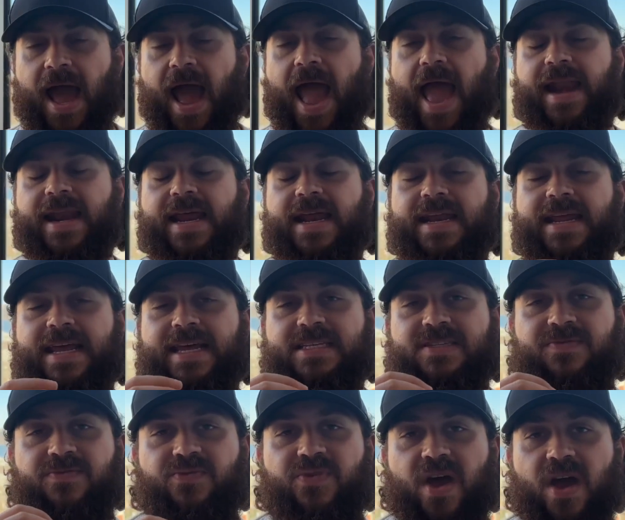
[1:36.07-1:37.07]
and it
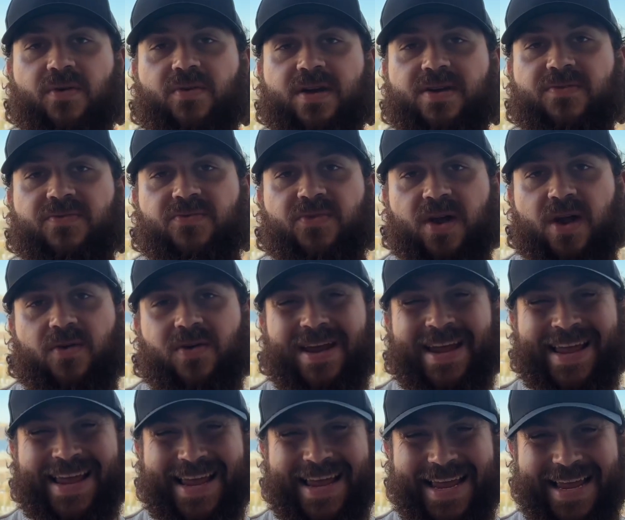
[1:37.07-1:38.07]
is very,
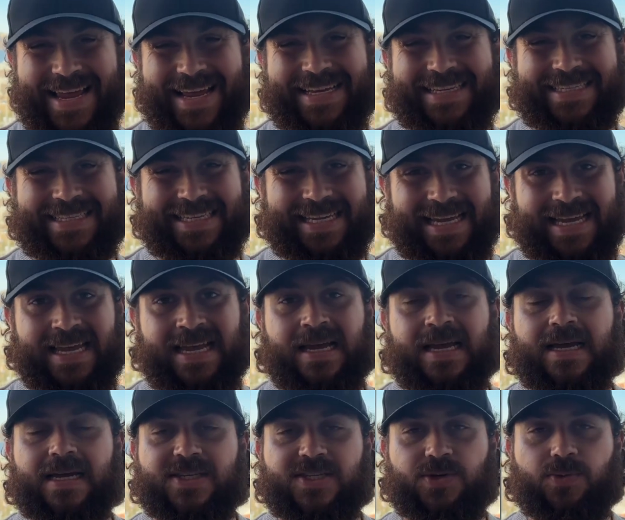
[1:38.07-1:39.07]
very easy
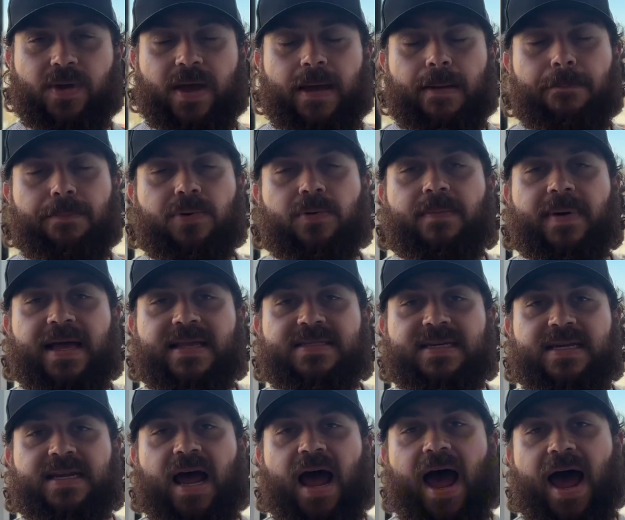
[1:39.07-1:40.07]
to
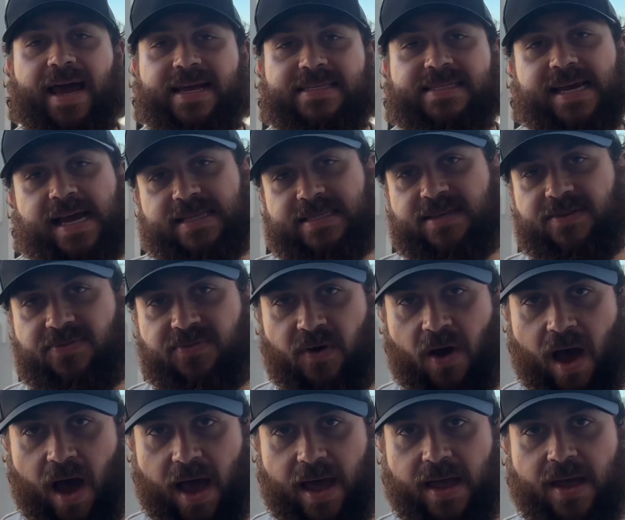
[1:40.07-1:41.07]
implement and
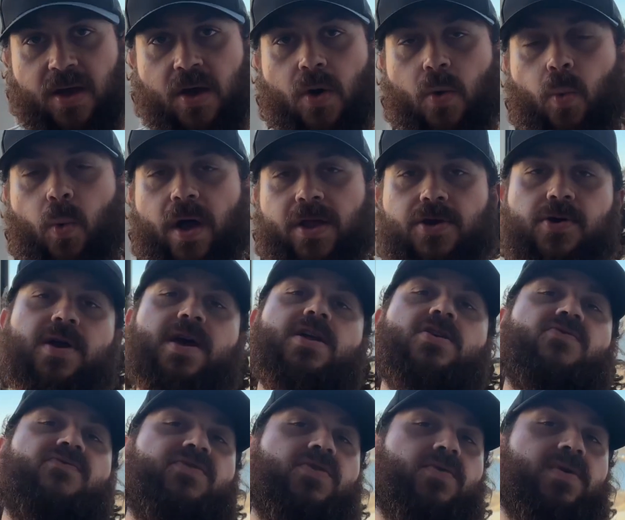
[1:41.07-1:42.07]
identify when you're
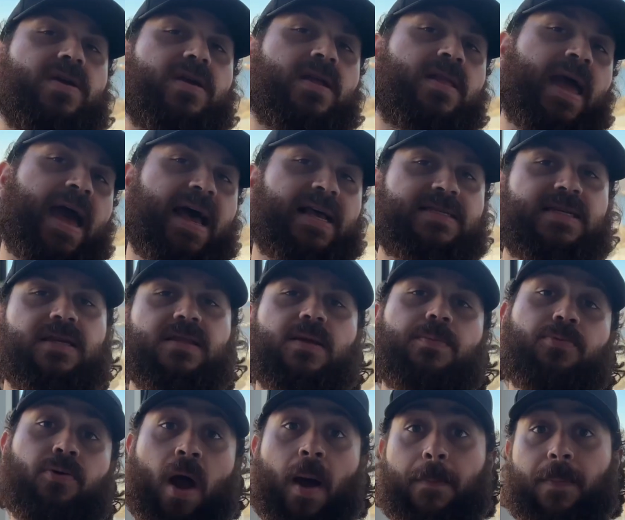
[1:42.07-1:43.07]
interviewing and asking the
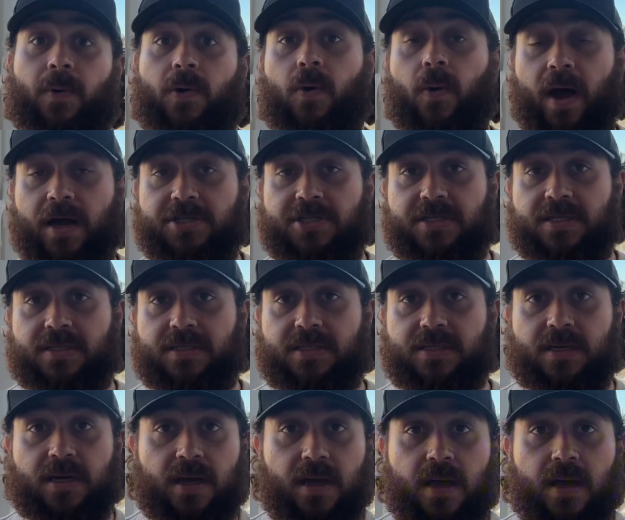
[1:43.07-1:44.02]
proper questions.